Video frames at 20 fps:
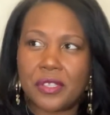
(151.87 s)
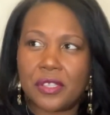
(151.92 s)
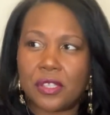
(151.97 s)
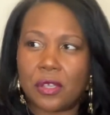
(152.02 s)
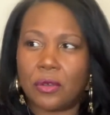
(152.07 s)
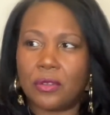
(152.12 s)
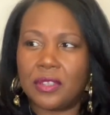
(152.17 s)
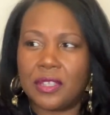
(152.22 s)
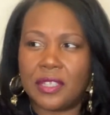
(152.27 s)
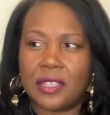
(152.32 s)

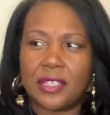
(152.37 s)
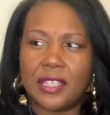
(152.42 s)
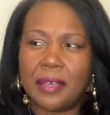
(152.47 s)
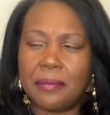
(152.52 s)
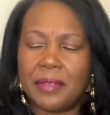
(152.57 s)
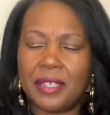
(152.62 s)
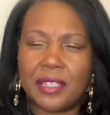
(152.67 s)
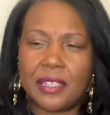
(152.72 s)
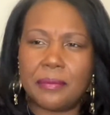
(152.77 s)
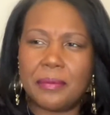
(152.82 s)
So let
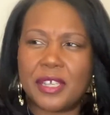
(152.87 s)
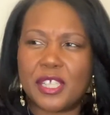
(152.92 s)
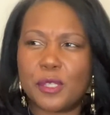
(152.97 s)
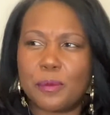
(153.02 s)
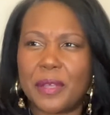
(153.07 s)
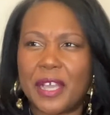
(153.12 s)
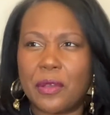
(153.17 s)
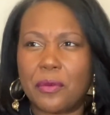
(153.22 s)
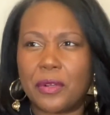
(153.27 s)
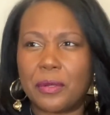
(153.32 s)
me
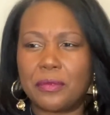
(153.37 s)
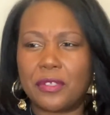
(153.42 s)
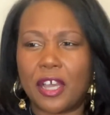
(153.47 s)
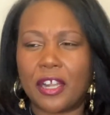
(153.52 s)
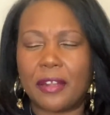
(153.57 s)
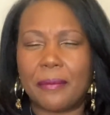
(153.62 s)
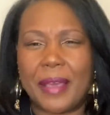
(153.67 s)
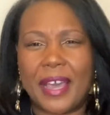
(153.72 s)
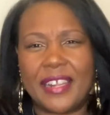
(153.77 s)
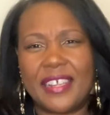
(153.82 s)
explain what I'm
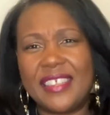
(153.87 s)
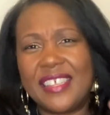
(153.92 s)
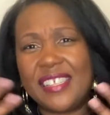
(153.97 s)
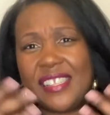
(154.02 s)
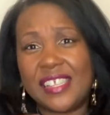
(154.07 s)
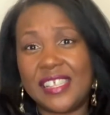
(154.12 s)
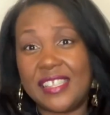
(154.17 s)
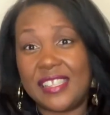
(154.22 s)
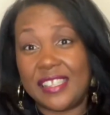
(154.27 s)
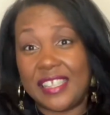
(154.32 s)
talking about. And
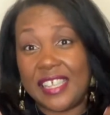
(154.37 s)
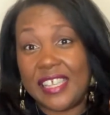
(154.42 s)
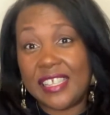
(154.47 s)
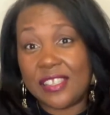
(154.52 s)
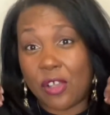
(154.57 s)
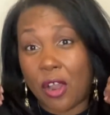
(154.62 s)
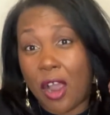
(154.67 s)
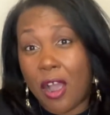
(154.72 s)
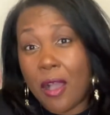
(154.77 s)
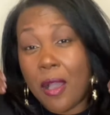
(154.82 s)
these
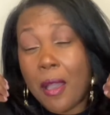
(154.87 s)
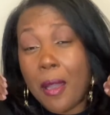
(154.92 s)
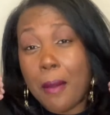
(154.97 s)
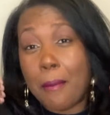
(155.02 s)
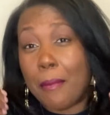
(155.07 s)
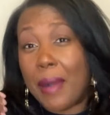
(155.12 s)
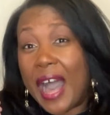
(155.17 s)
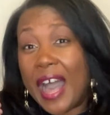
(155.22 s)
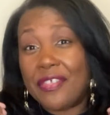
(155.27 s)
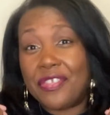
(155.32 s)
are
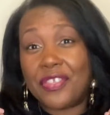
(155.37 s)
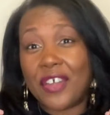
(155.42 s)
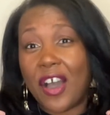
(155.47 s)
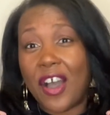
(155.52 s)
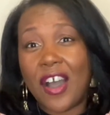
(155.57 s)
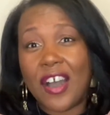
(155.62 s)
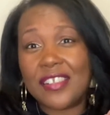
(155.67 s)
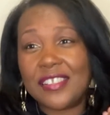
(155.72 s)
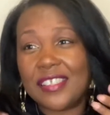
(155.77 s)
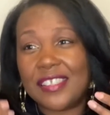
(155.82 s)
my
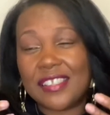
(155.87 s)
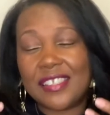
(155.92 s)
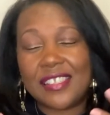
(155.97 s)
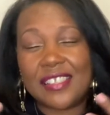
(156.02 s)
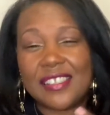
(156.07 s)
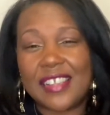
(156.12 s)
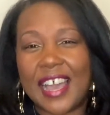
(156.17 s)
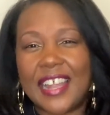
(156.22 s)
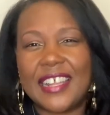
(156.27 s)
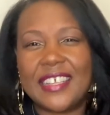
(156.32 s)
thoughts. This is
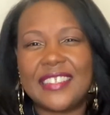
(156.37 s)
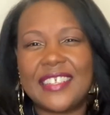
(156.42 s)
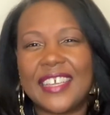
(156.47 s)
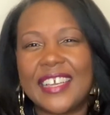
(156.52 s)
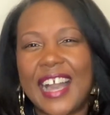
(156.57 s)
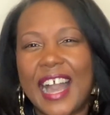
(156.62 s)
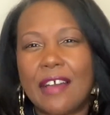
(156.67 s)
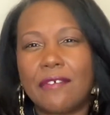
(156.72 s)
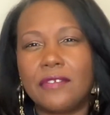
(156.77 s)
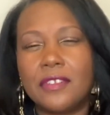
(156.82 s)
not anything
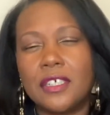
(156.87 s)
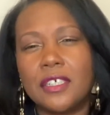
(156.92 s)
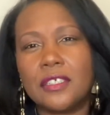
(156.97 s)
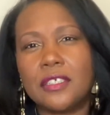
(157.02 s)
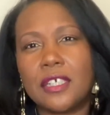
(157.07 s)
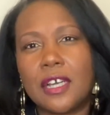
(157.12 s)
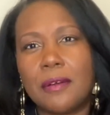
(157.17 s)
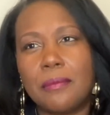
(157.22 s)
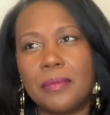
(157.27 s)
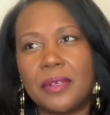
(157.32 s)
I've looked
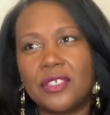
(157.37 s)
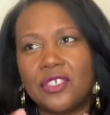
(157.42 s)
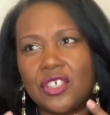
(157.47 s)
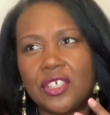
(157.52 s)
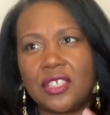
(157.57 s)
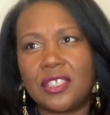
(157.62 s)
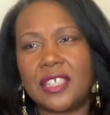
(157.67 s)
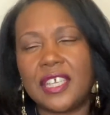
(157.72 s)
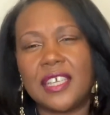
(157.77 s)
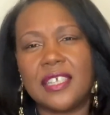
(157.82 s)
up, but
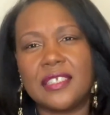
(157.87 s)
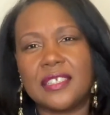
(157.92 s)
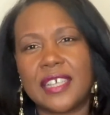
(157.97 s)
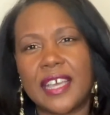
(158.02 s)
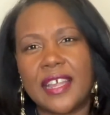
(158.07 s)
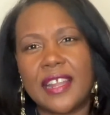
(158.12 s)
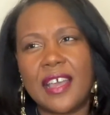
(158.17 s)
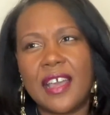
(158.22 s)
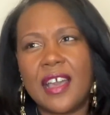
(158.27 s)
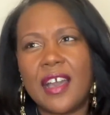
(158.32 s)
just things
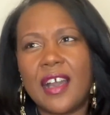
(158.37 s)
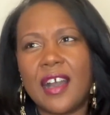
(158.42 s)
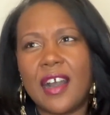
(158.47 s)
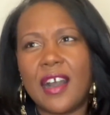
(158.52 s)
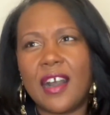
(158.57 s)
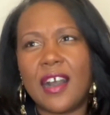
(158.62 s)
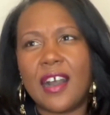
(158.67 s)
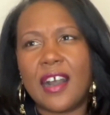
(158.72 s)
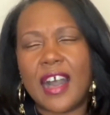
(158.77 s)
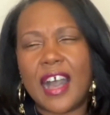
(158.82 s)
that
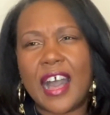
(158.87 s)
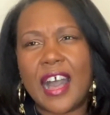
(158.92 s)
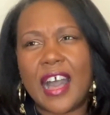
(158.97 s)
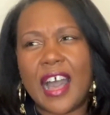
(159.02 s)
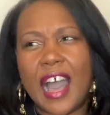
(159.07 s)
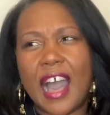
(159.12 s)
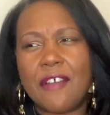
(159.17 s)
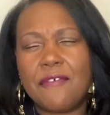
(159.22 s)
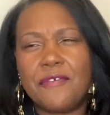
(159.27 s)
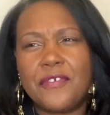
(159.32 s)

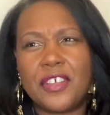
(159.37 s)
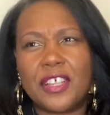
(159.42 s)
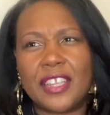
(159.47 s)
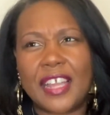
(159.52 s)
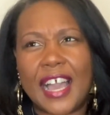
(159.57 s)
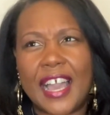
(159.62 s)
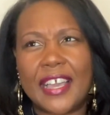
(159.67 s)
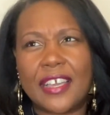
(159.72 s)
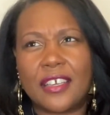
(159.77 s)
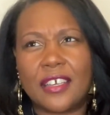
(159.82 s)
I feel
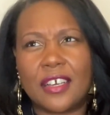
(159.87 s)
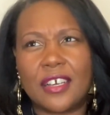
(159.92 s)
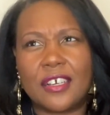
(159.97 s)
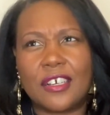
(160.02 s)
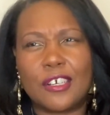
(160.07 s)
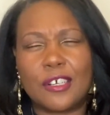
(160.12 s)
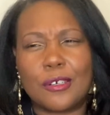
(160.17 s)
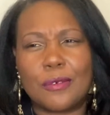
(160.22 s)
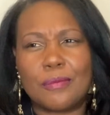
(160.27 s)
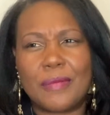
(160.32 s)
like
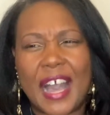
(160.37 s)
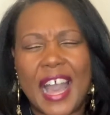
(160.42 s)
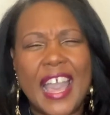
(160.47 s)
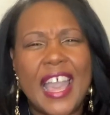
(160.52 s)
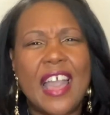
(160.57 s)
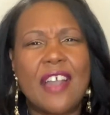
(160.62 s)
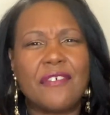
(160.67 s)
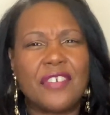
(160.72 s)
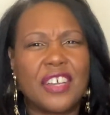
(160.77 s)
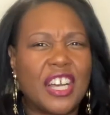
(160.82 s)
I
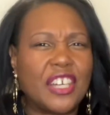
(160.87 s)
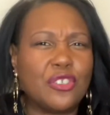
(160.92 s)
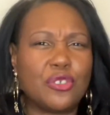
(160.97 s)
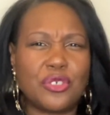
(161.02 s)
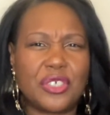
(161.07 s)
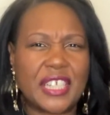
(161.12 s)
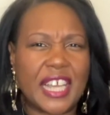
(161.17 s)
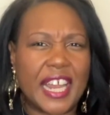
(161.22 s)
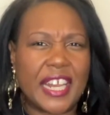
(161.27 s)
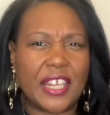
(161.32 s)
have
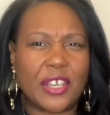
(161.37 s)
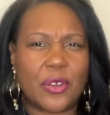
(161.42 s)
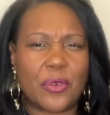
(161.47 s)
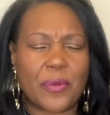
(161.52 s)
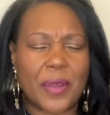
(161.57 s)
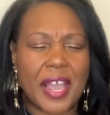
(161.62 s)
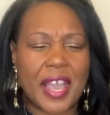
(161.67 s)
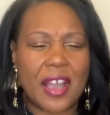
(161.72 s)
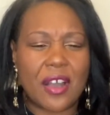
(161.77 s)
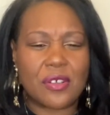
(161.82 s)
understanding
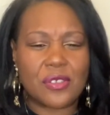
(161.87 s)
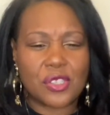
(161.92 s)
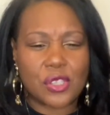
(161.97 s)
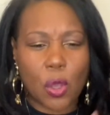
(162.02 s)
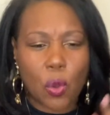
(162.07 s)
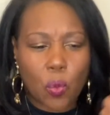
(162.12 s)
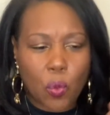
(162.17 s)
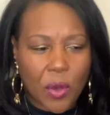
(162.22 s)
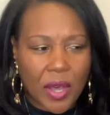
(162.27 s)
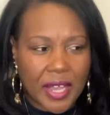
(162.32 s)
around. So
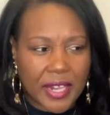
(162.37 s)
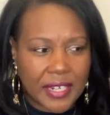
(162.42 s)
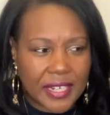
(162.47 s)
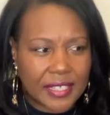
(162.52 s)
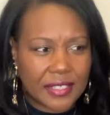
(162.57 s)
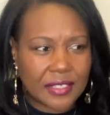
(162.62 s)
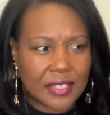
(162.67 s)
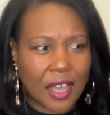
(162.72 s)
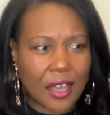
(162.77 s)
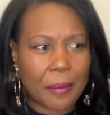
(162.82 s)
one,
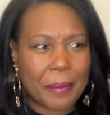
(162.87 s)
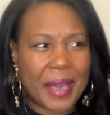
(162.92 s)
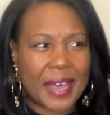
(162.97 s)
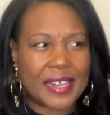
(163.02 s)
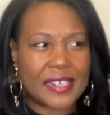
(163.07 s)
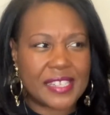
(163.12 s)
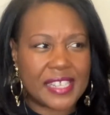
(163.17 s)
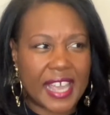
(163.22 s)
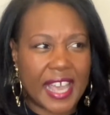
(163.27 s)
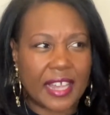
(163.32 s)
let's talk about a
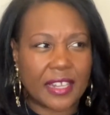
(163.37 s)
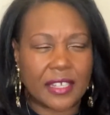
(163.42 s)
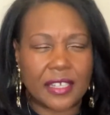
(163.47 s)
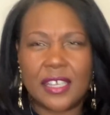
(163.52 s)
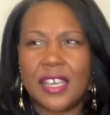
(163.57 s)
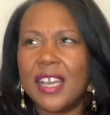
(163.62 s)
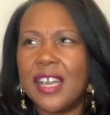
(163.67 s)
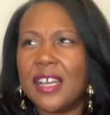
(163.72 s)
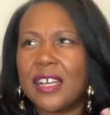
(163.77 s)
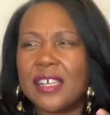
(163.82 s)
talent,
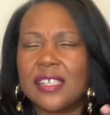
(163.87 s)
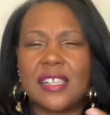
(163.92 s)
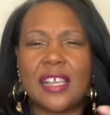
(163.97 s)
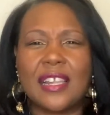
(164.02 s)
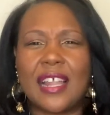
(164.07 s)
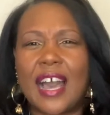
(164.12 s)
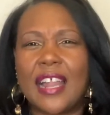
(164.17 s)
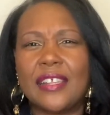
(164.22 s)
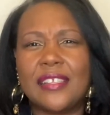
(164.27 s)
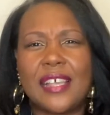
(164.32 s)
because a
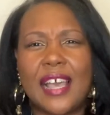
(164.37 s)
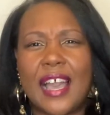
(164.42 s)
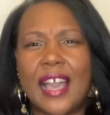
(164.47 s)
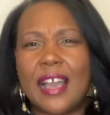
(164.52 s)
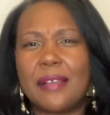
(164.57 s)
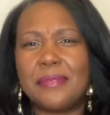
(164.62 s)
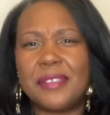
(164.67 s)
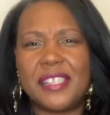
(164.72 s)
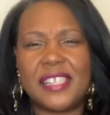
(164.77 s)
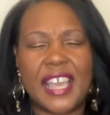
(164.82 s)
lot of
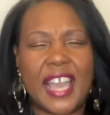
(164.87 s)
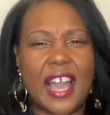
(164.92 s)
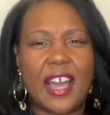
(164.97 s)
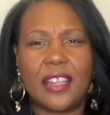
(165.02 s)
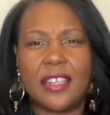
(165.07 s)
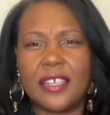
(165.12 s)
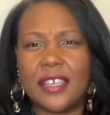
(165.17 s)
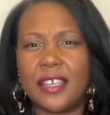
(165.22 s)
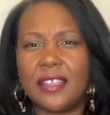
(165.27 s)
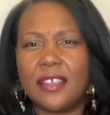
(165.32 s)
times
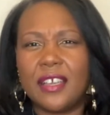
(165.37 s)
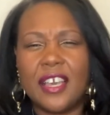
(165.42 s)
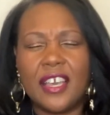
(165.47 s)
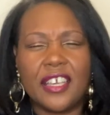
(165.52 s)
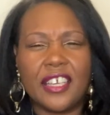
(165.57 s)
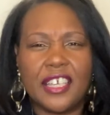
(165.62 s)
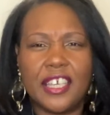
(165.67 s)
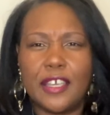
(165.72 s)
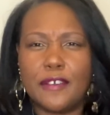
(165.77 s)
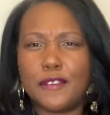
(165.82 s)
talent,
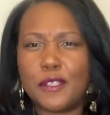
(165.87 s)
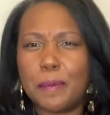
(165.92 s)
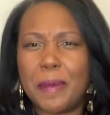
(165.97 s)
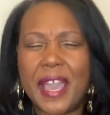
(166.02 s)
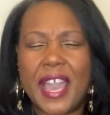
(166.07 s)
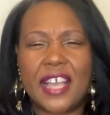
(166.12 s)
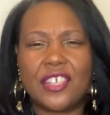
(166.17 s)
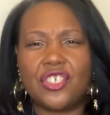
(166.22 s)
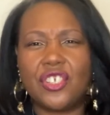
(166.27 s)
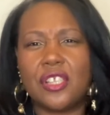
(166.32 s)
gifts,
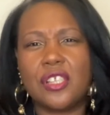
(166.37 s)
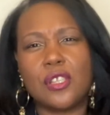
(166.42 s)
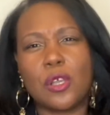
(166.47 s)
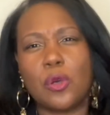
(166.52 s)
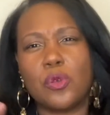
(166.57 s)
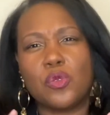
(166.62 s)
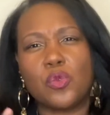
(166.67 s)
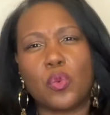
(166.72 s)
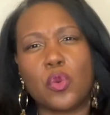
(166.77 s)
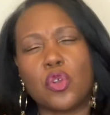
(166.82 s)
passions,
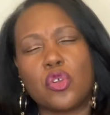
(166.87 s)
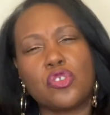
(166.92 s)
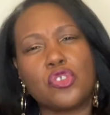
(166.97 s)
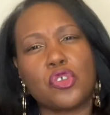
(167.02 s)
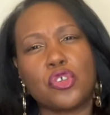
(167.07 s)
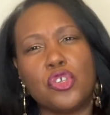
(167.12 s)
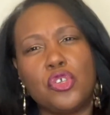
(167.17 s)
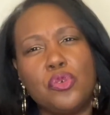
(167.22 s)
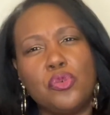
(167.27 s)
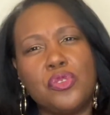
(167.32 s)
those words are
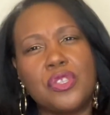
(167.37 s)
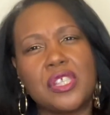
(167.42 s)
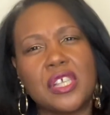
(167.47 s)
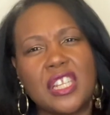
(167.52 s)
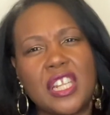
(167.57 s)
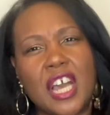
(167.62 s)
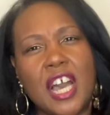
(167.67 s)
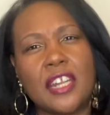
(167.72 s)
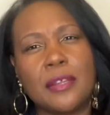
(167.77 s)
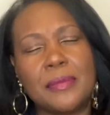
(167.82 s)
used
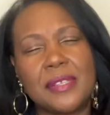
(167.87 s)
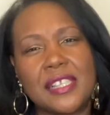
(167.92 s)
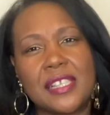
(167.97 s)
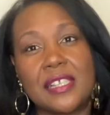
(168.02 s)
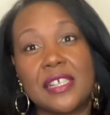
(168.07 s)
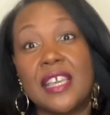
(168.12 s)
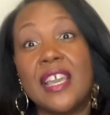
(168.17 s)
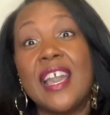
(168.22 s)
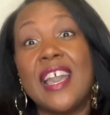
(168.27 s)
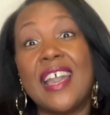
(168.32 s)

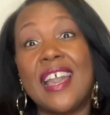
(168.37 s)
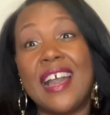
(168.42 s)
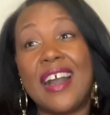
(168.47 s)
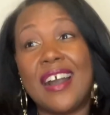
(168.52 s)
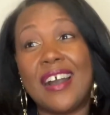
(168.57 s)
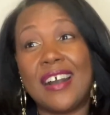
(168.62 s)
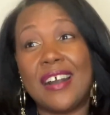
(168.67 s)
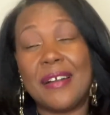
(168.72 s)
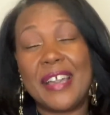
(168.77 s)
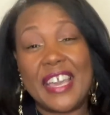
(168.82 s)
synonymously,
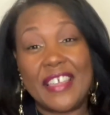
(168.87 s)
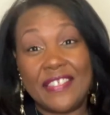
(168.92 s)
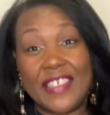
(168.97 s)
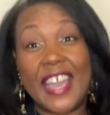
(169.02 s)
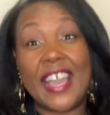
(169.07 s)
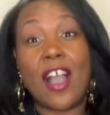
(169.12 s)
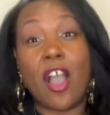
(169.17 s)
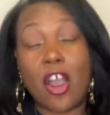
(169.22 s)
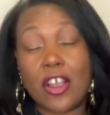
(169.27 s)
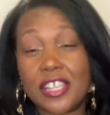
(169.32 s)
and
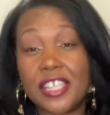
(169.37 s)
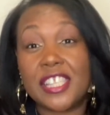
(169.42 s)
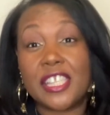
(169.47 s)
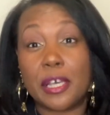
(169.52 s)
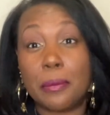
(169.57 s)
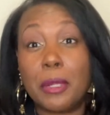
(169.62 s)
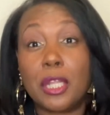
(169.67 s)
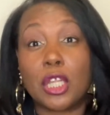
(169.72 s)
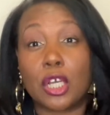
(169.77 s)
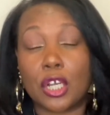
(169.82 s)
they are
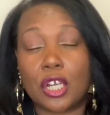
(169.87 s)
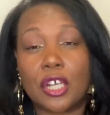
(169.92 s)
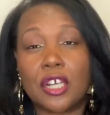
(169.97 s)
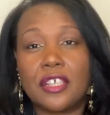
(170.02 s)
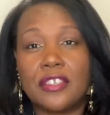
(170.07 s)
similar.